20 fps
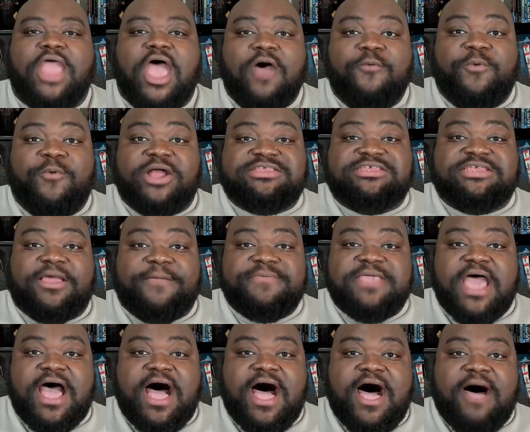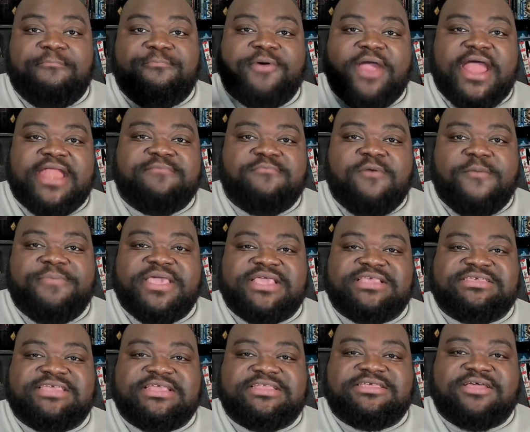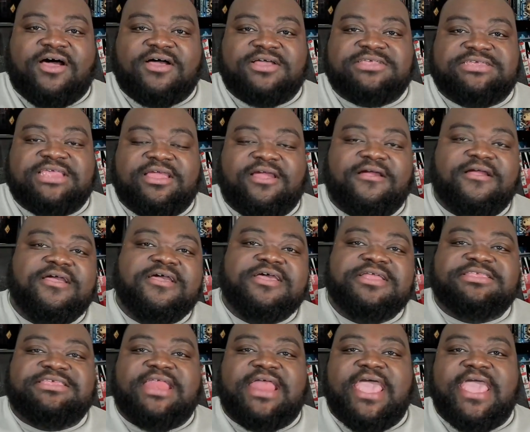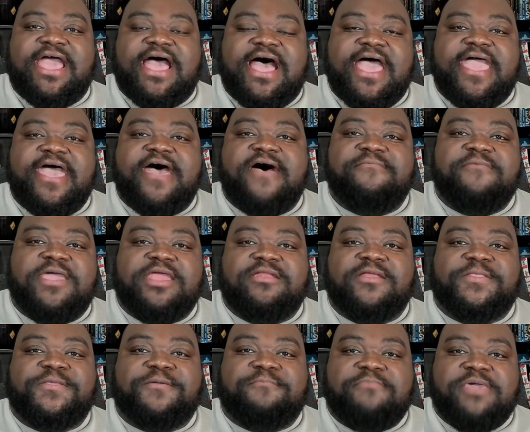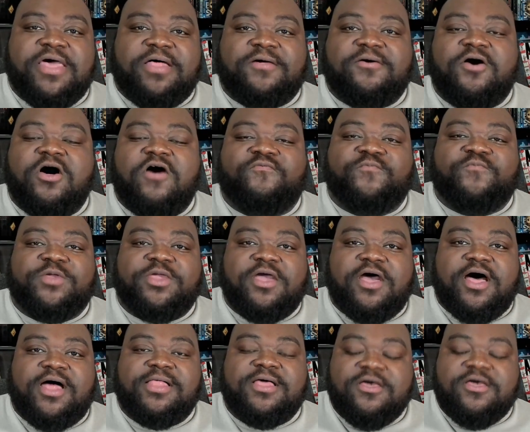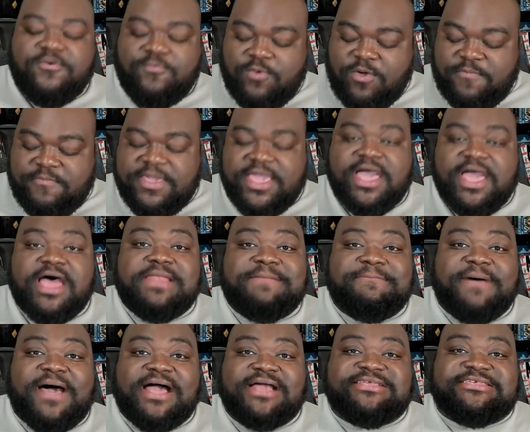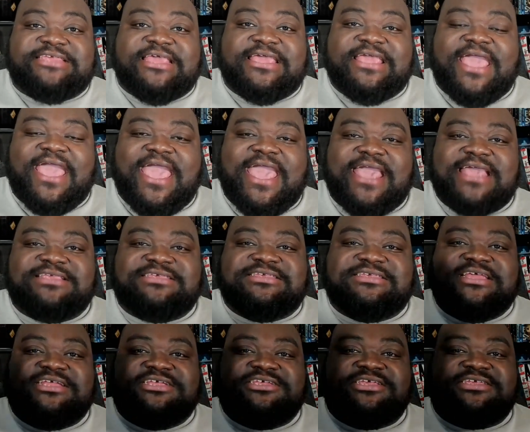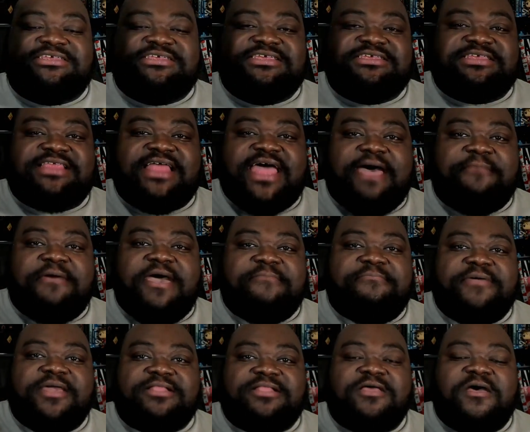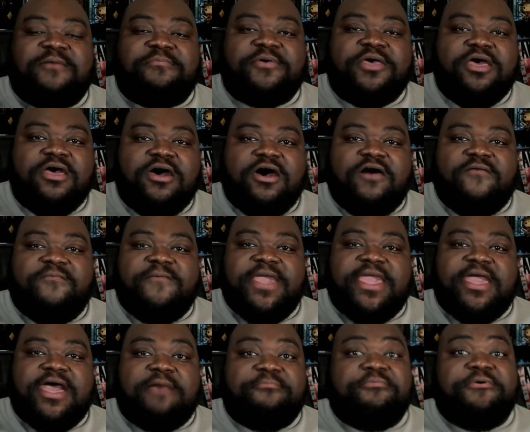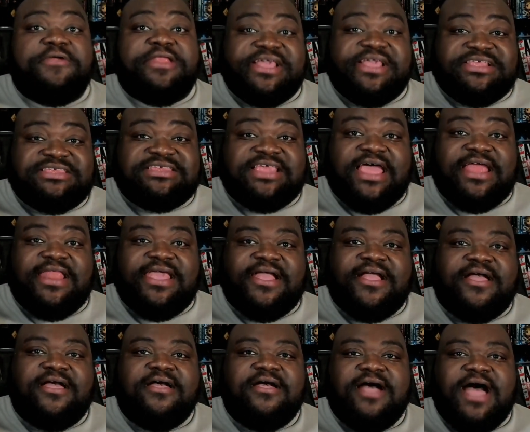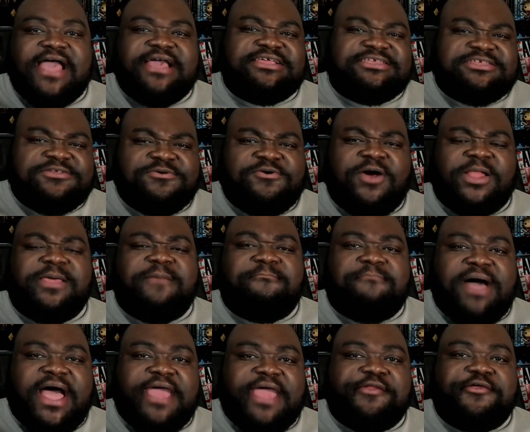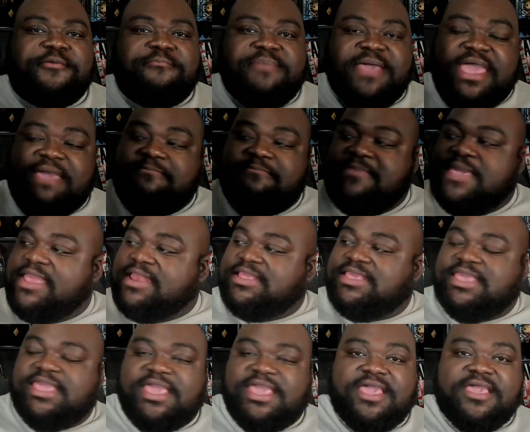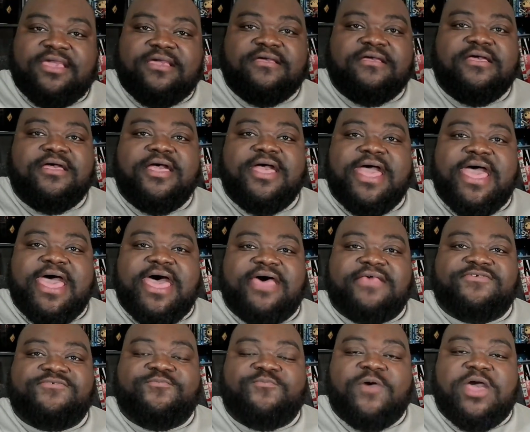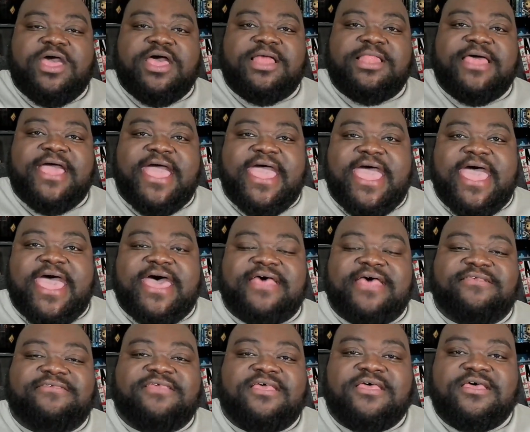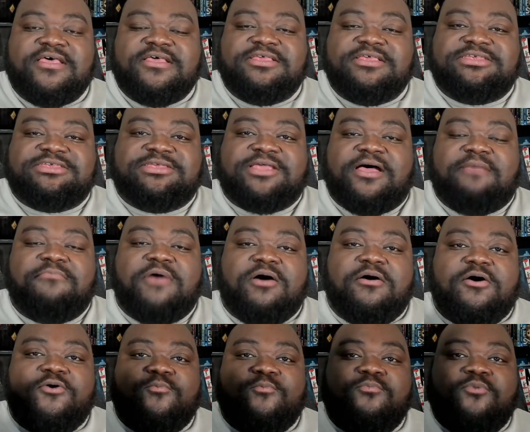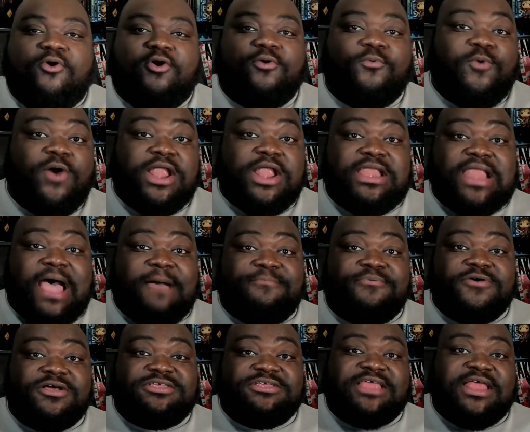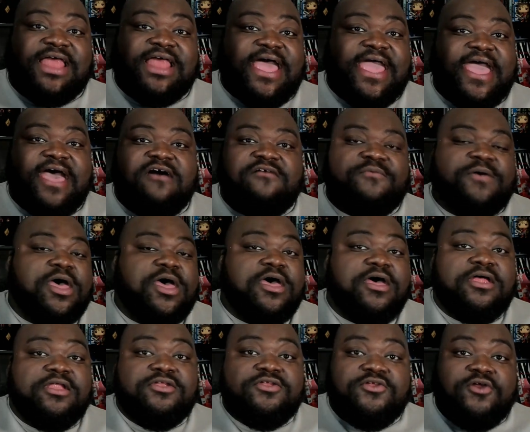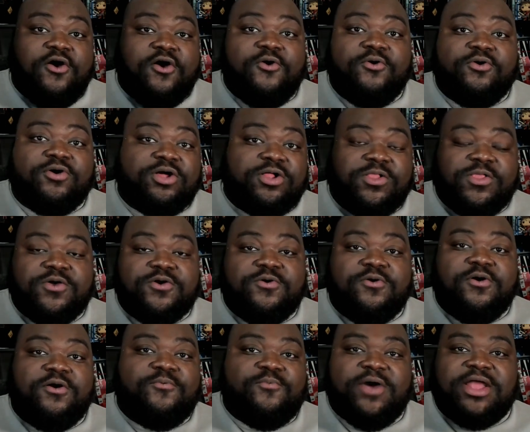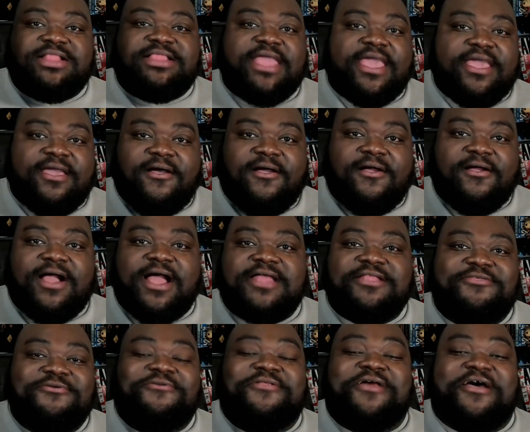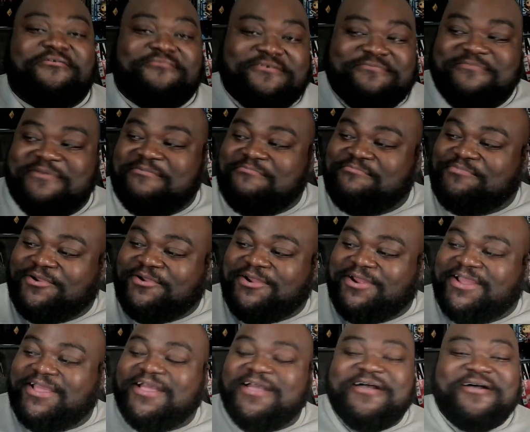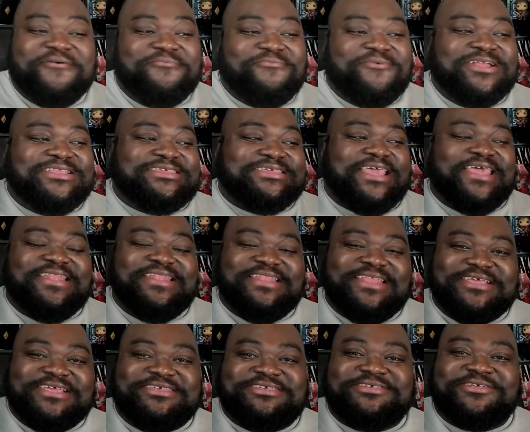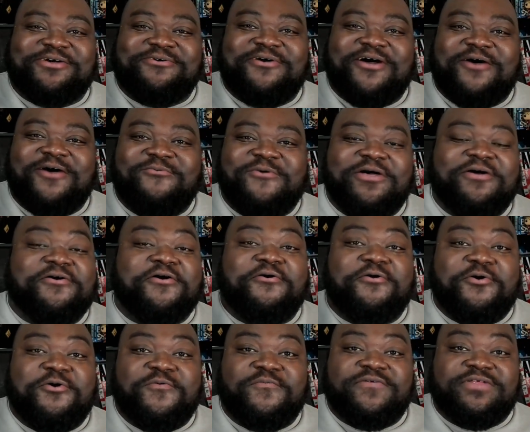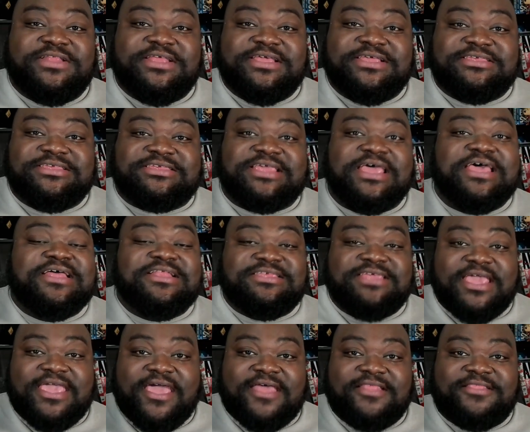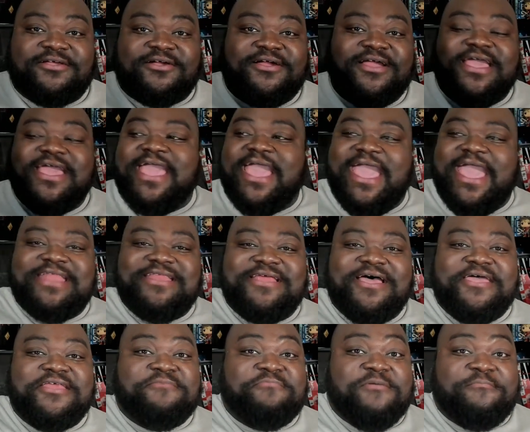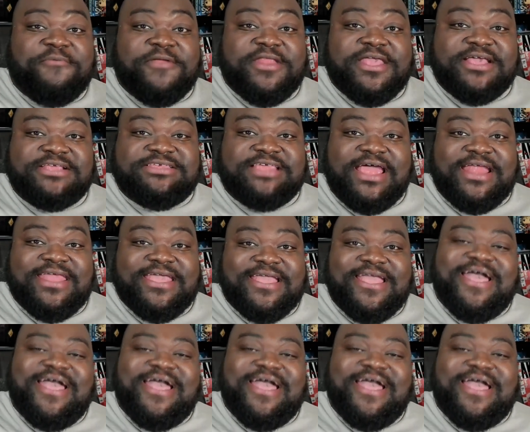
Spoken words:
What's up, y'all? Brandon with BC Talks here. Today, I have another mail call for y'all. We'll be unboxing a CGC slab I picked up of a pretty exciting, I guess you call it minor Batman key, as well as some more Whatnot books that I have no clue what they are. I do not remember what's in these, so we'll go over these together, and it'll be pretty exciting.